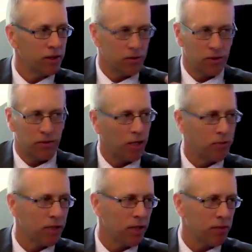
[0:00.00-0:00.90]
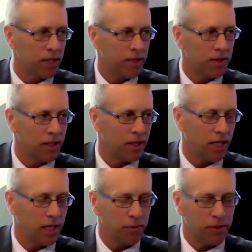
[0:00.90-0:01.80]
It just sort of helps companies
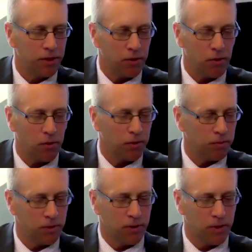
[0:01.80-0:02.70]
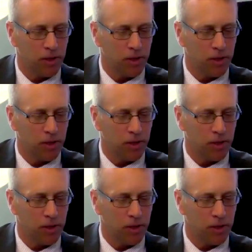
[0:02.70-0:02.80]
with their whole